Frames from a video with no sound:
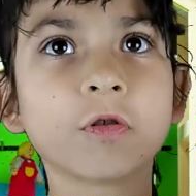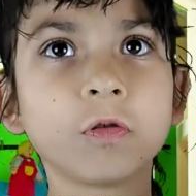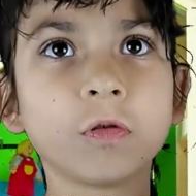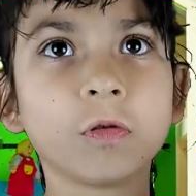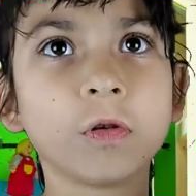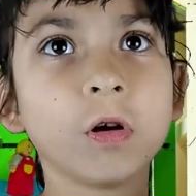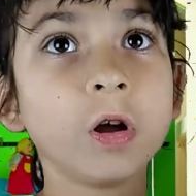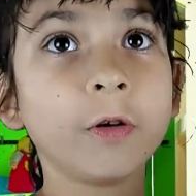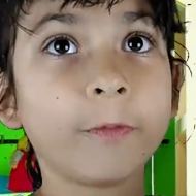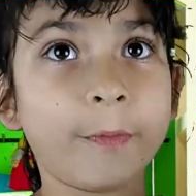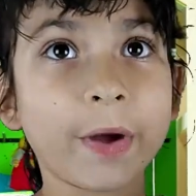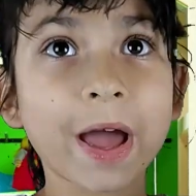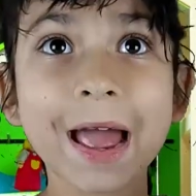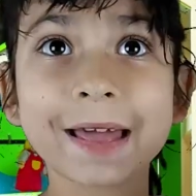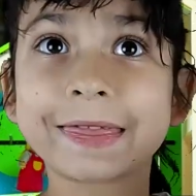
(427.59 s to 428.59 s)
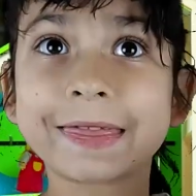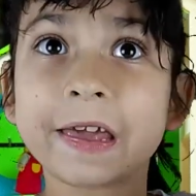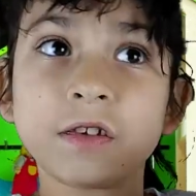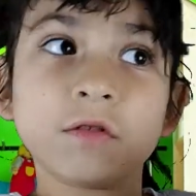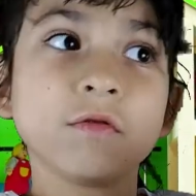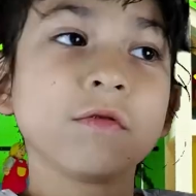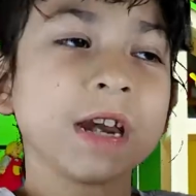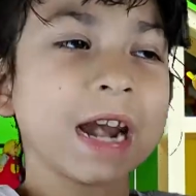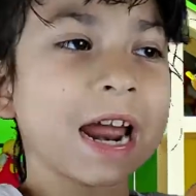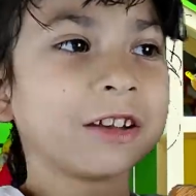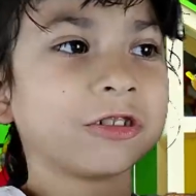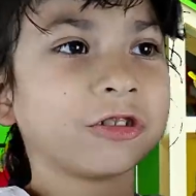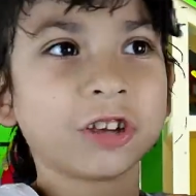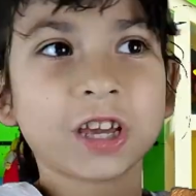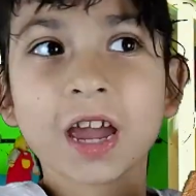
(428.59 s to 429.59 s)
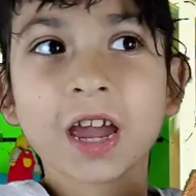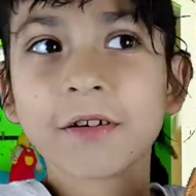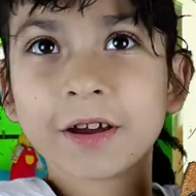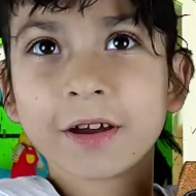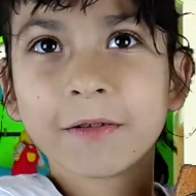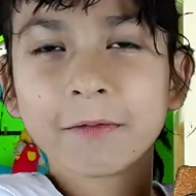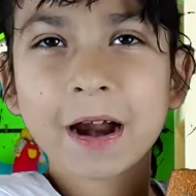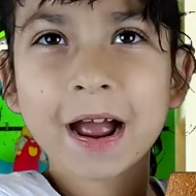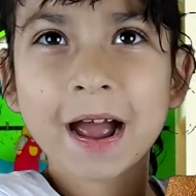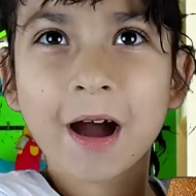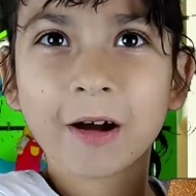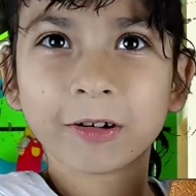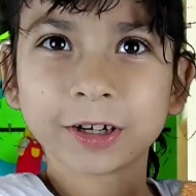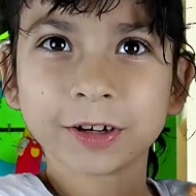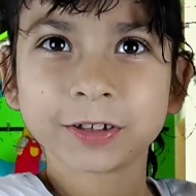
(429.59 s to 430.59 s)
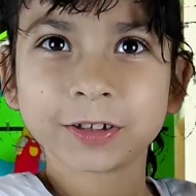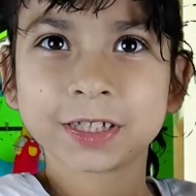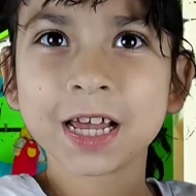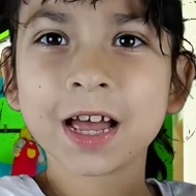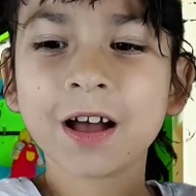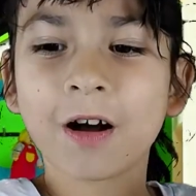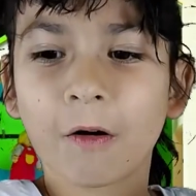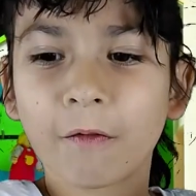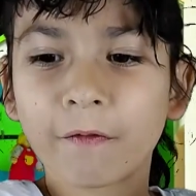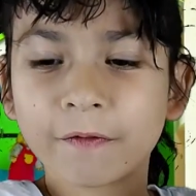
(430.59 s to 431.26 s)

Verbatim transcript: cool bag that you can actually carry around yourself.